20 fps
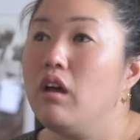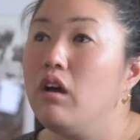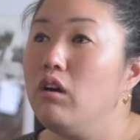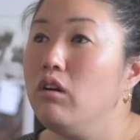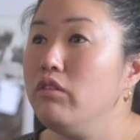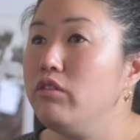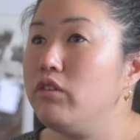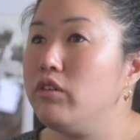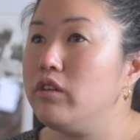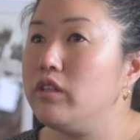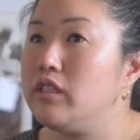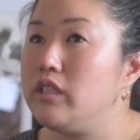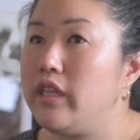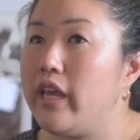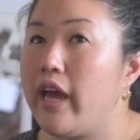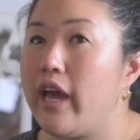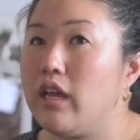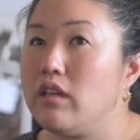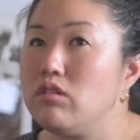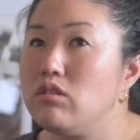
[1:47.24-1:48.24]
Oh, of course,
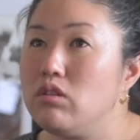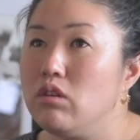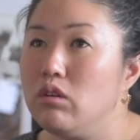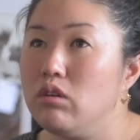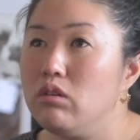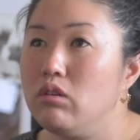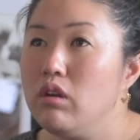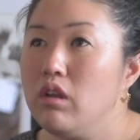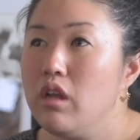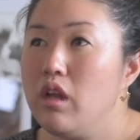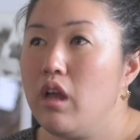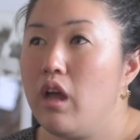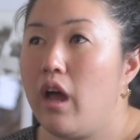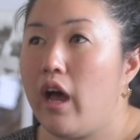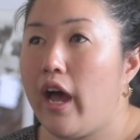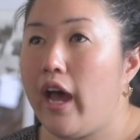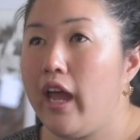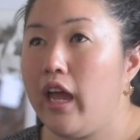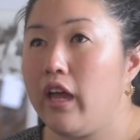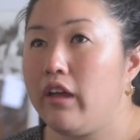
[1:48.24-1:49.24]
yeah. So
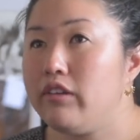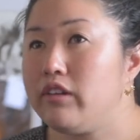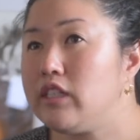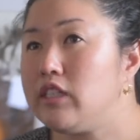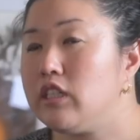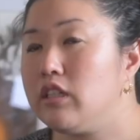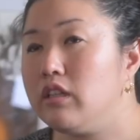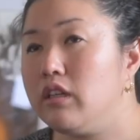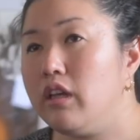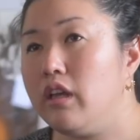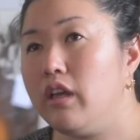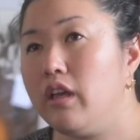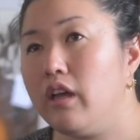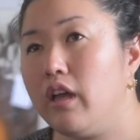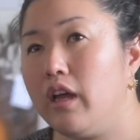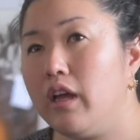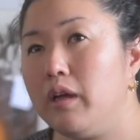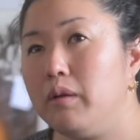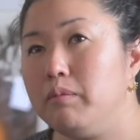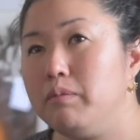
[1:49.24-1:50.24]
I actually,
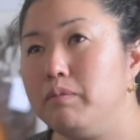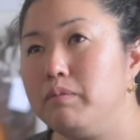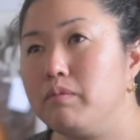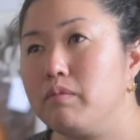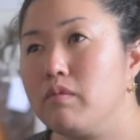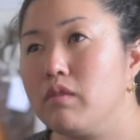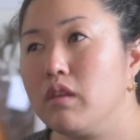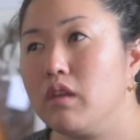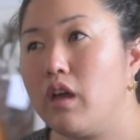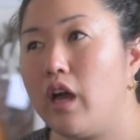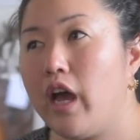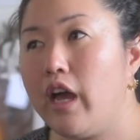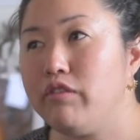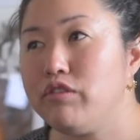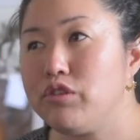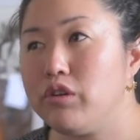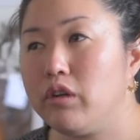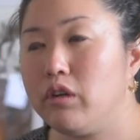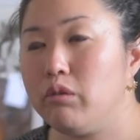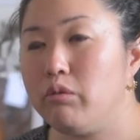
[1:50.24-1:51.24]
I've
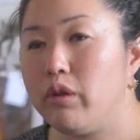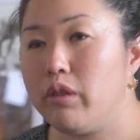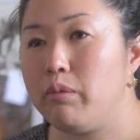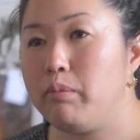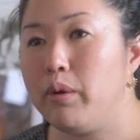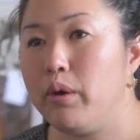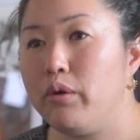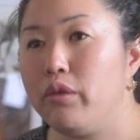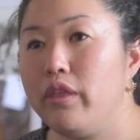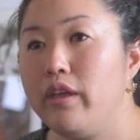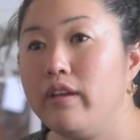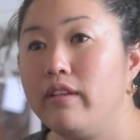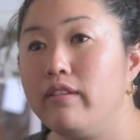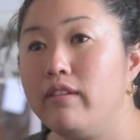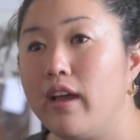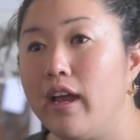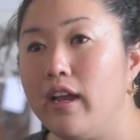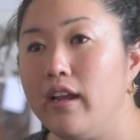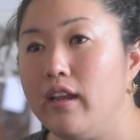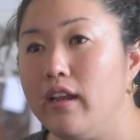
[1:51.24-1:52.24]
struggled with both
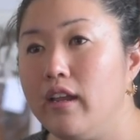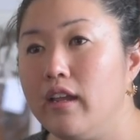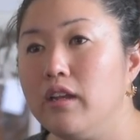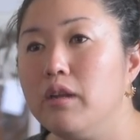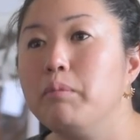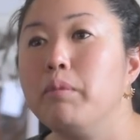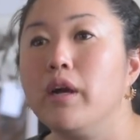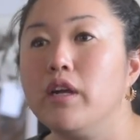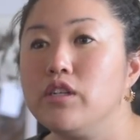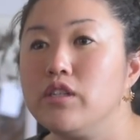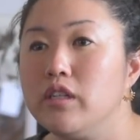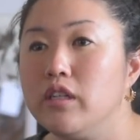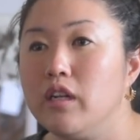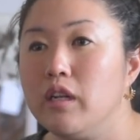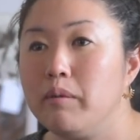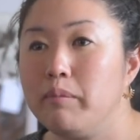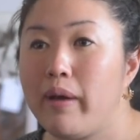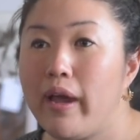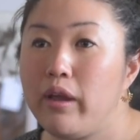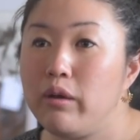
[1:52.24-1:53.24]
anxiety and depression
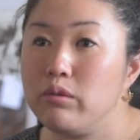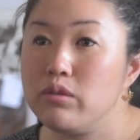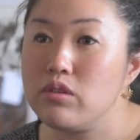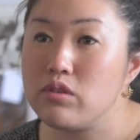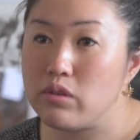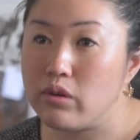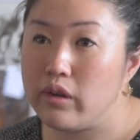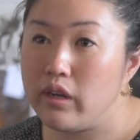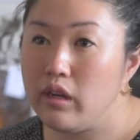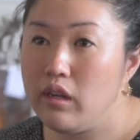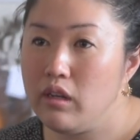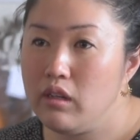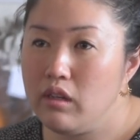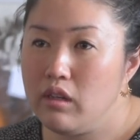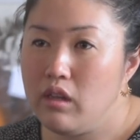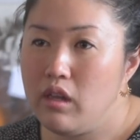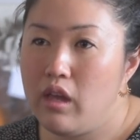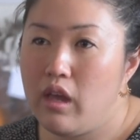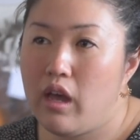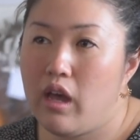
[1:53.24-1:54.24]
in my own story.
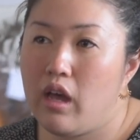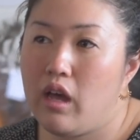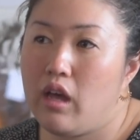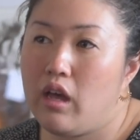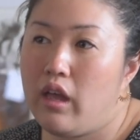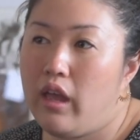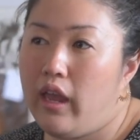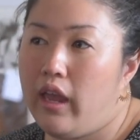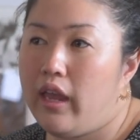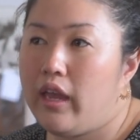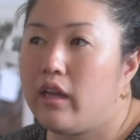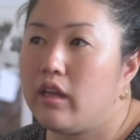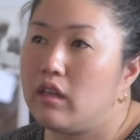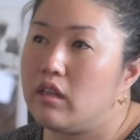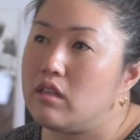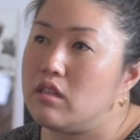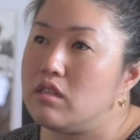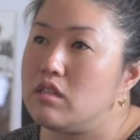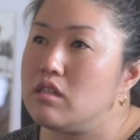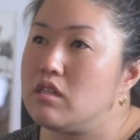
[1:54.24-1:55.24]

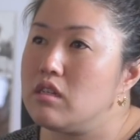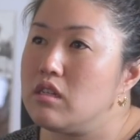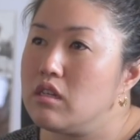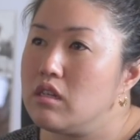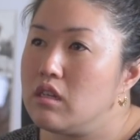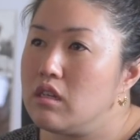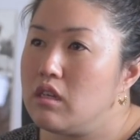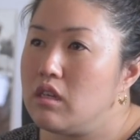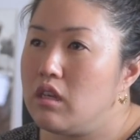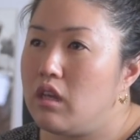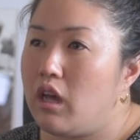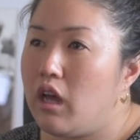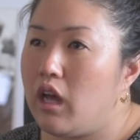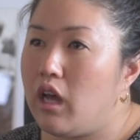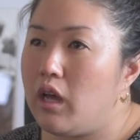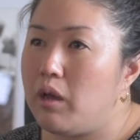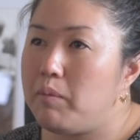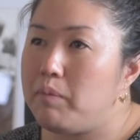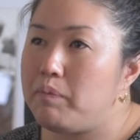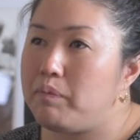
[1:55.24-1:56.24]
And
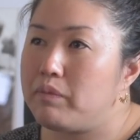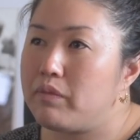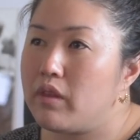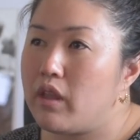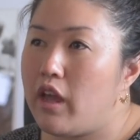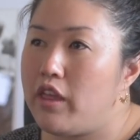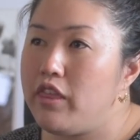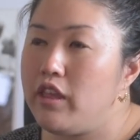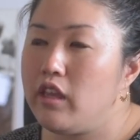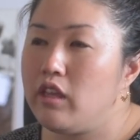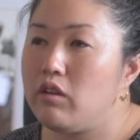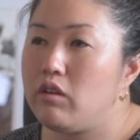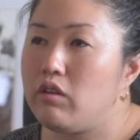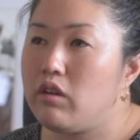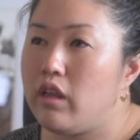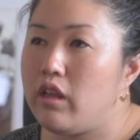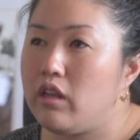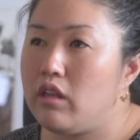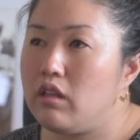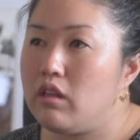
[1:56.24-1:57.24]
I think
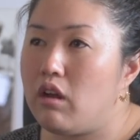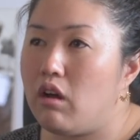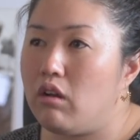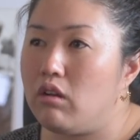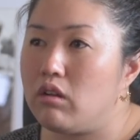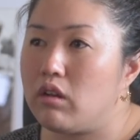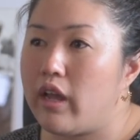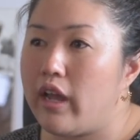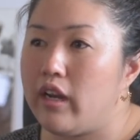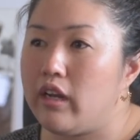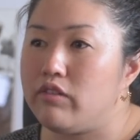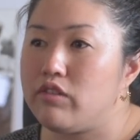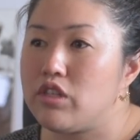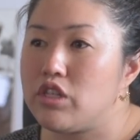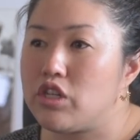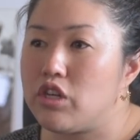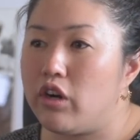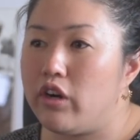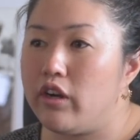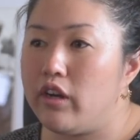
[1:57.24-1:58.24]
it all kind of
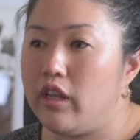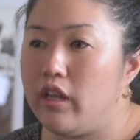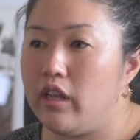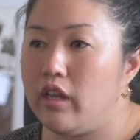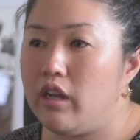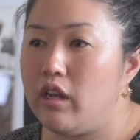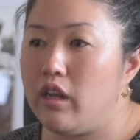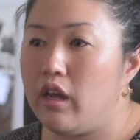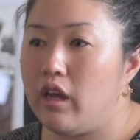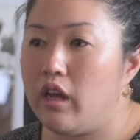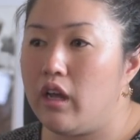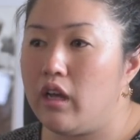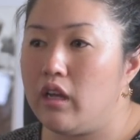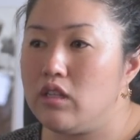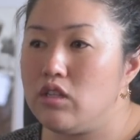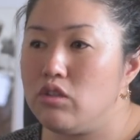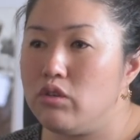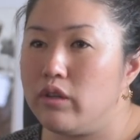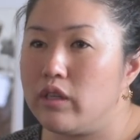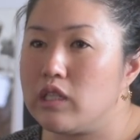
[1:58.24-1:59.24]
started
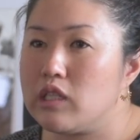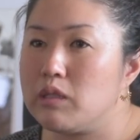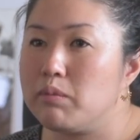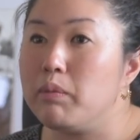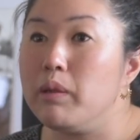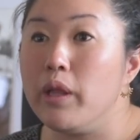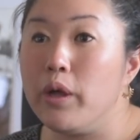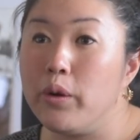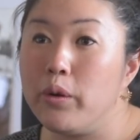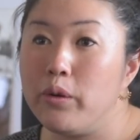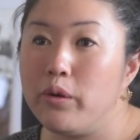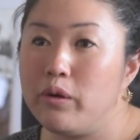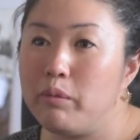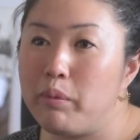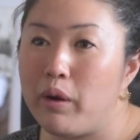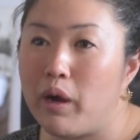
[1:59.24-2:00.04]
to explode